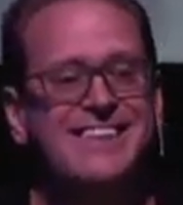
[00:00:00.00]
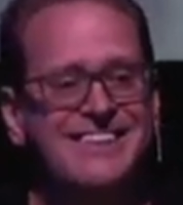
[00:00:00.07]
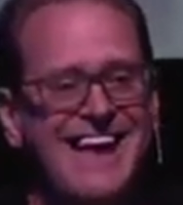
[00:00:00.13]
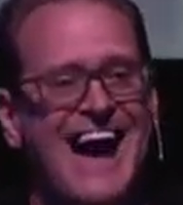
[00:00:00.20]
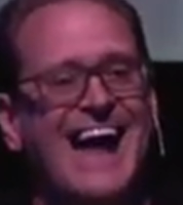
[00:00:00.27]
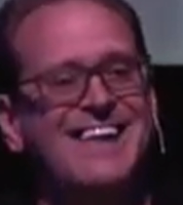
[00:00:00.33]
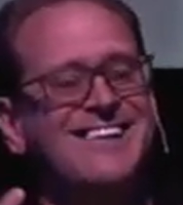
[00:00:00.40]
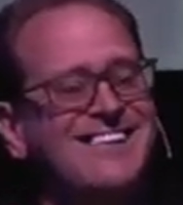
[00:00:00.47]

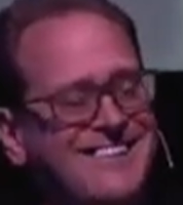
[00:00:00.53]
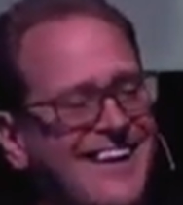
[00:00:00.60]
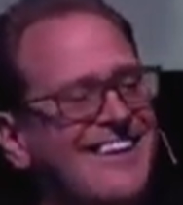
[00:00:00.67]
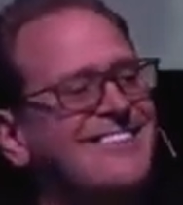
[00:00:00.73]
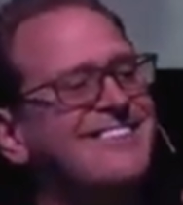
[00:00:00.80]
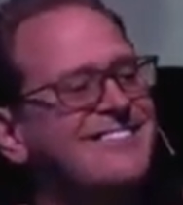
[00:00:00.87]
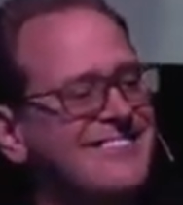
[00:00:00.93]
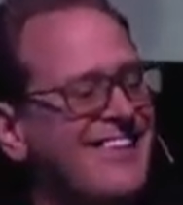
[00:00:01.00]
That
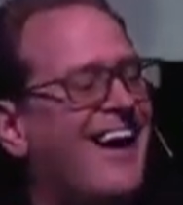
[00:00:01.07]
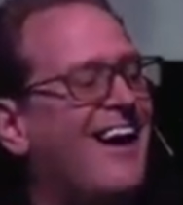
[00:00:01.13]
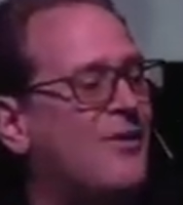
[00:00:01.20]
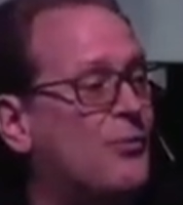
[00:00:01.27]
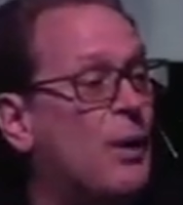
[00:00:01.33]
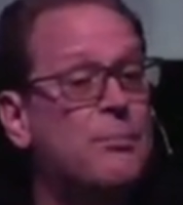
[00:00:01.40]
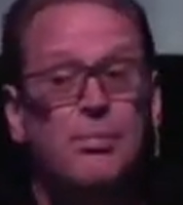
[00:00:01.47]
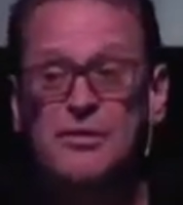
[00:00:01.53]
does
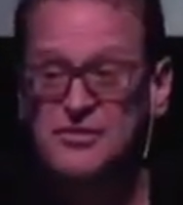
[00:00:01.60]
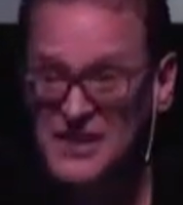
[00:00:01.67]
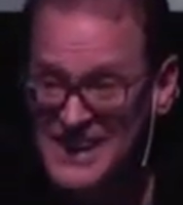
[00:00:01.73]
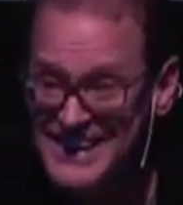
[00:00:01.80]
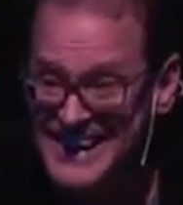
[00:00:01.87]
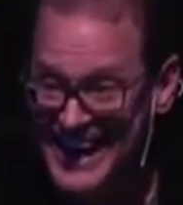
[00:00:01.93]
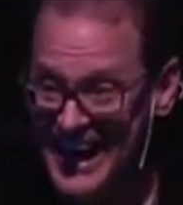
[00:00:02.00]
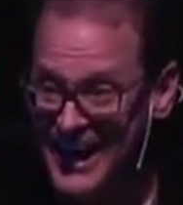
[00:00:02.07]
not
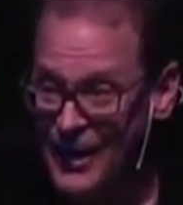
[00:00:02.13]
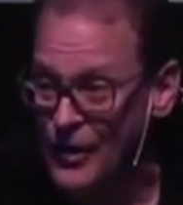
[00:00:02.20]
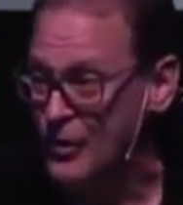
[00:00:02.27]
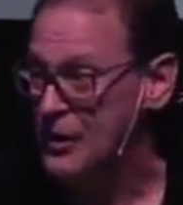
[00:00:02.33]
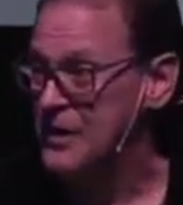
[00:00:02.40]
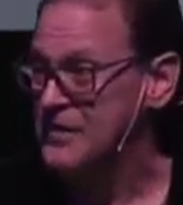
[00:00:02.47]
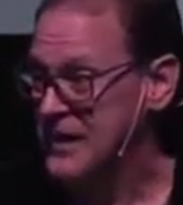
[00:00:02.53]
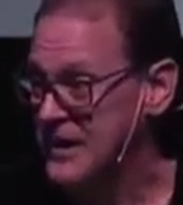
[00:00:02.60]
represent care,
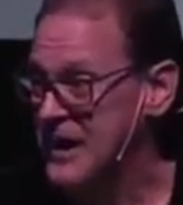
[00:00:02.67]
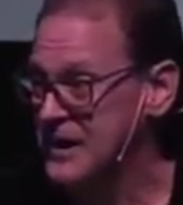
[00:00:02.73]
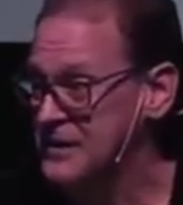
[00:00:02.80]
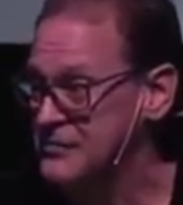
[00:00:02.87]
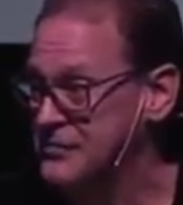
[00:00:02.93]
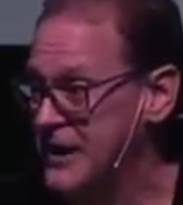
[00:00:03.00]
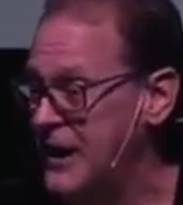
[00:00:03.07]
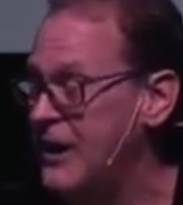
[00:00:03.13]
the
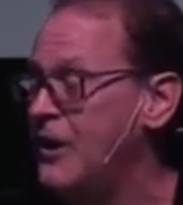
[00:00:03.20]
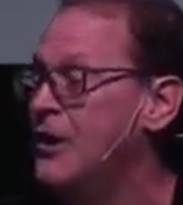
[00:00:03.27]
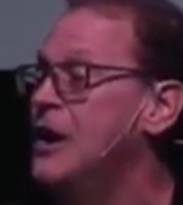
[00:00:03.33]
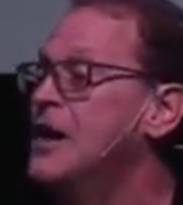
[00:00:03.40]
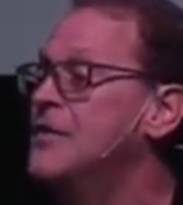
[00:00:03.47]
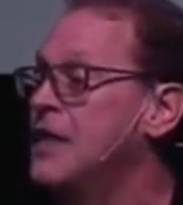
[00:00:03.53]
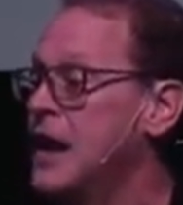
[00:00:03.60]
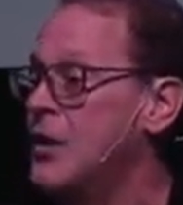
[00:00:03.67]
kind of care
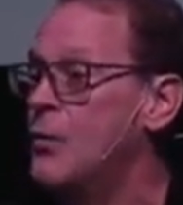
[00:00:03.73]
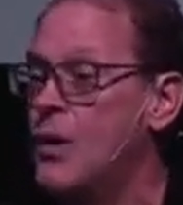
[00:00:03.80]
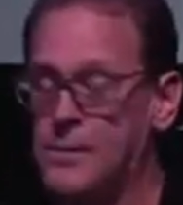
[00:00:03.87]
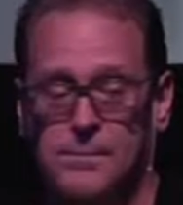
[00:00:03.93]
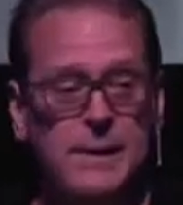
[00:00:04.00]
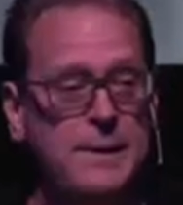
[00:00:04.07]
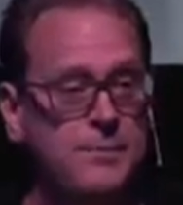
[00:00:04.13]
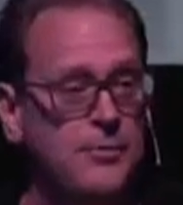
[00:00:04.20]
that I
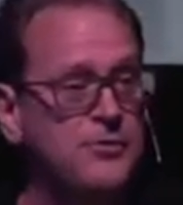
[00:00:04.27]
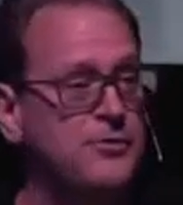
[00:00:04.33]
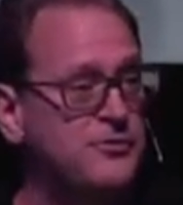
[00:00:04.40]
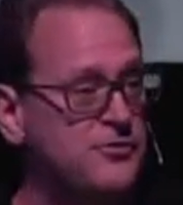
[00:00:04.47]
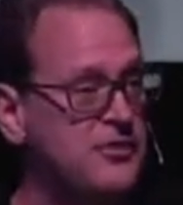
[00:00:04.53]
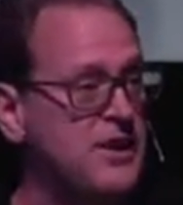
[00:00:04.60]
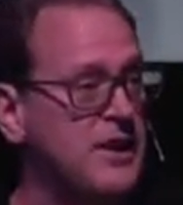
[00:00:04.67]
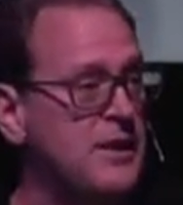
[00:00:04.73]
want people to
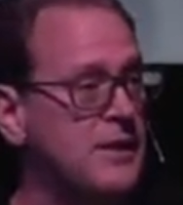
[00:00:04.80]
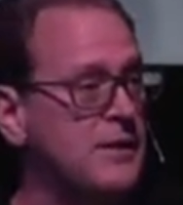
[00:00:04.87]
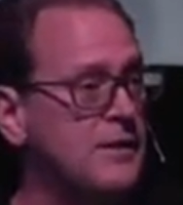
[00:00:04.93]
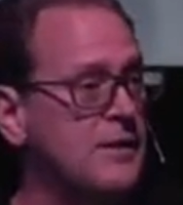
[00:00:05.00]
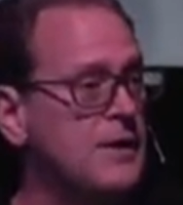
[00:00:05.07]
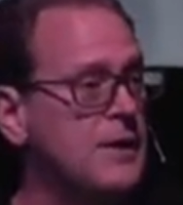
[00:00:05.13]
see.